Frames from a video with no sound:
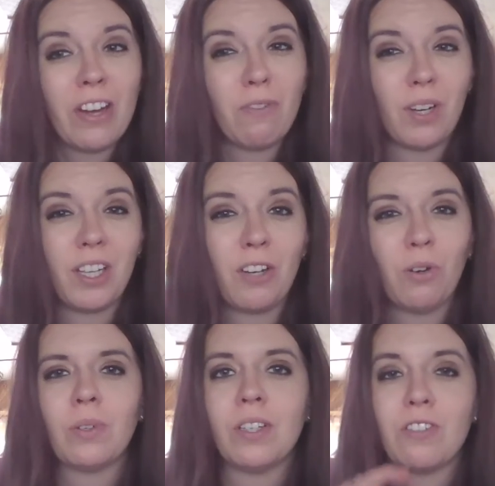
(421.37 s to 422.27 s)
any really
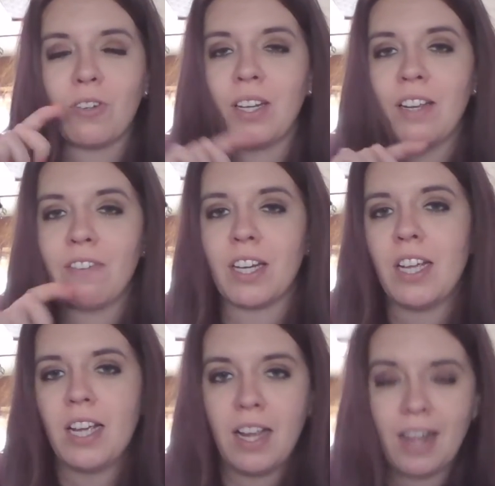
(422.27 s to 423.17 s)
cool ones, you could even
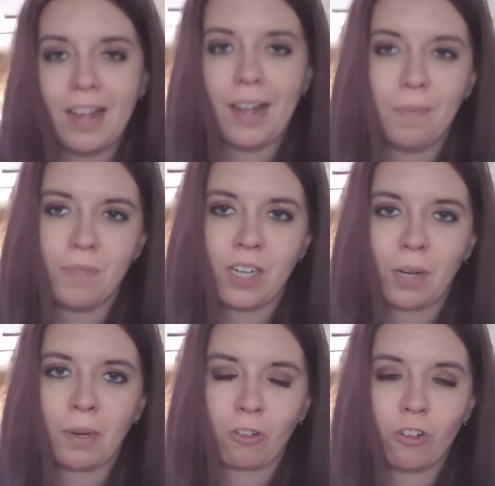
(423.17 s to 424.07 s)

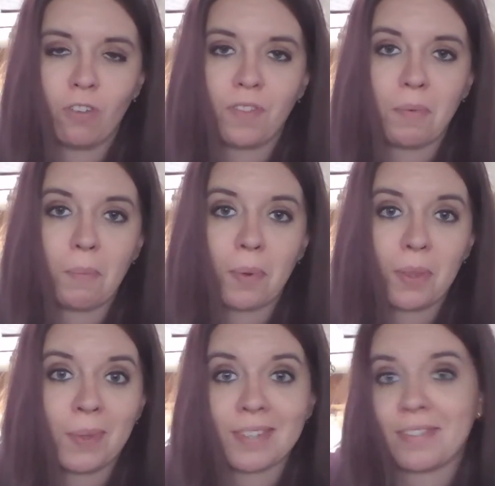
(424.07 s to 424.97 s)
take a picture of them and put
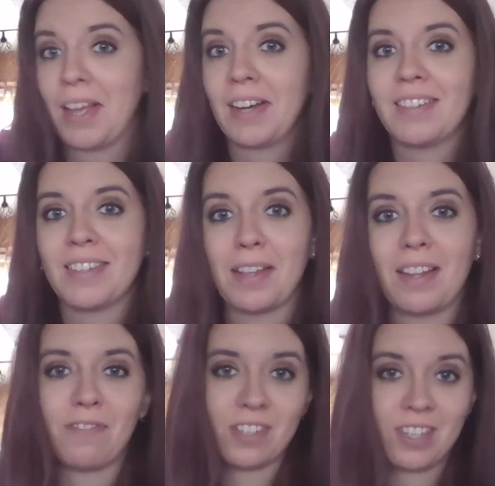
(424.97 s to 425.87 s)
them in the slide because I'd
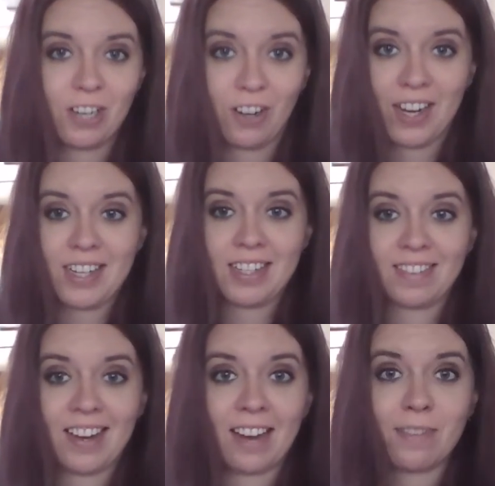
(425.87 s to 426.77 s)
love to see your
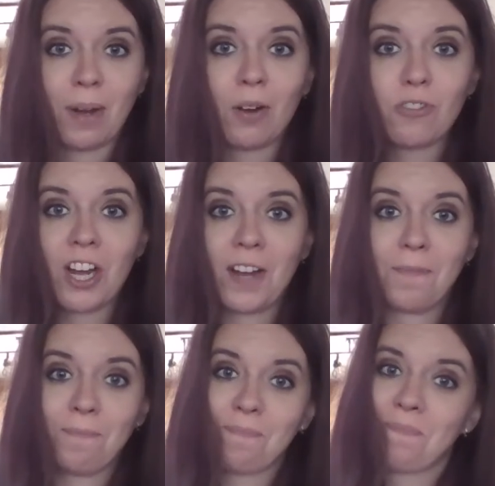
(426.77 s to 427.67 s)
ideas to add to my own
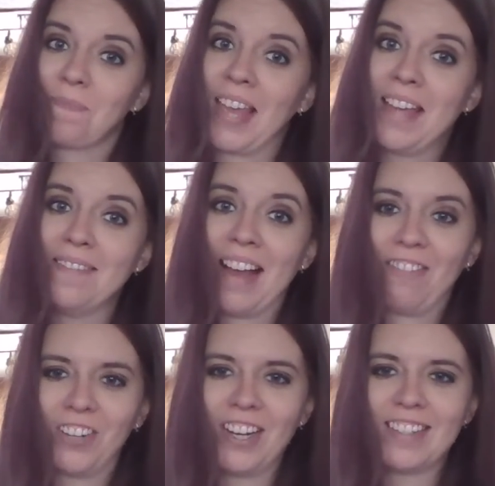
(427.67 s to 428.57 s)
chain. Okay,
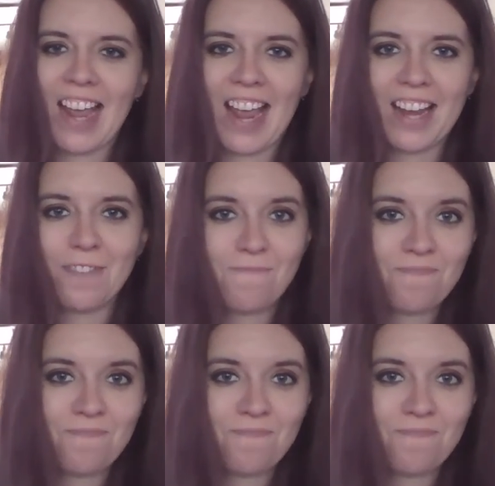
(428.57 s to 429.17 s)
have a great day.